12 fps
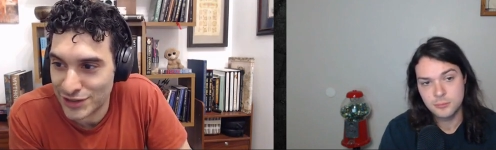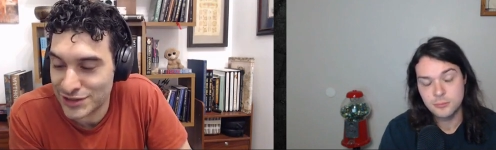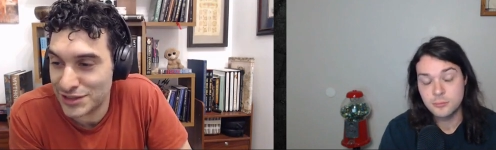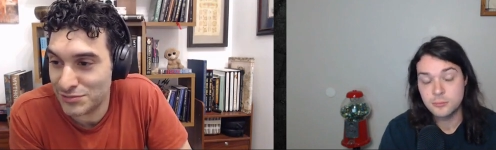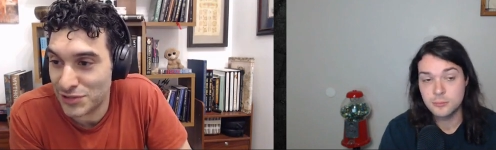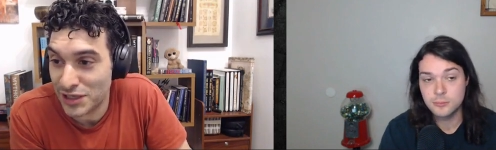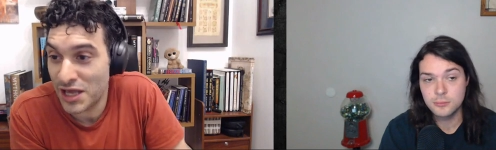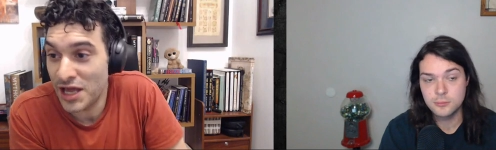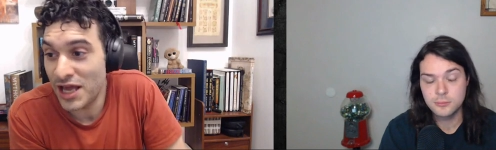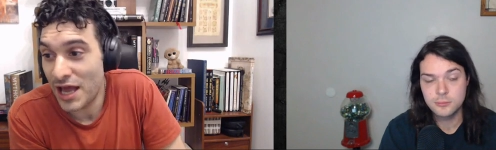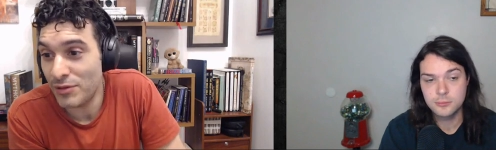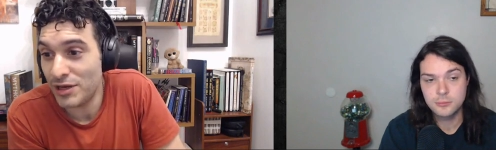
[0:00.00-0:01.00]
Speaker 1: It seems like,
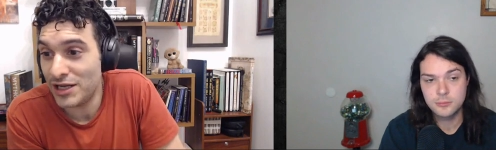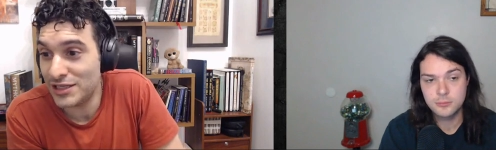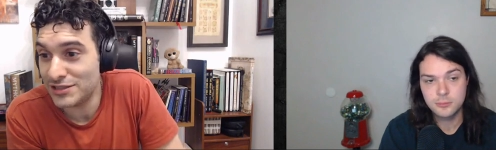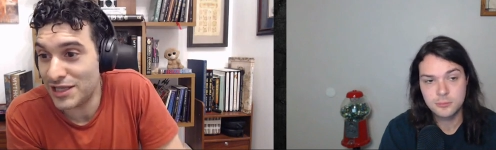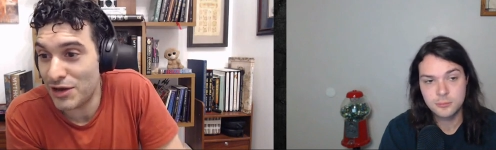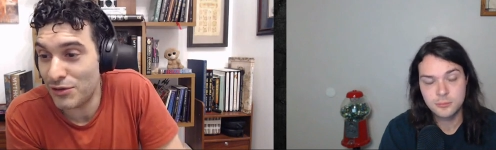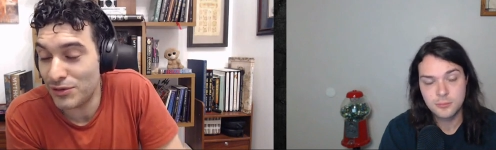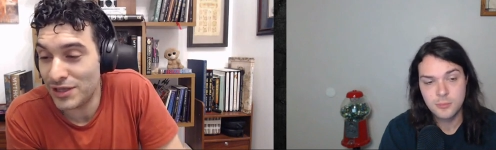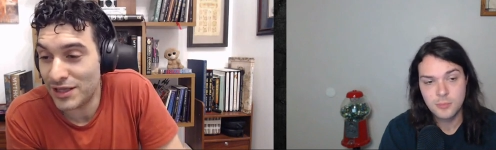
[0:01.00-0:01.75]
mm-hmm. I mean, he's now,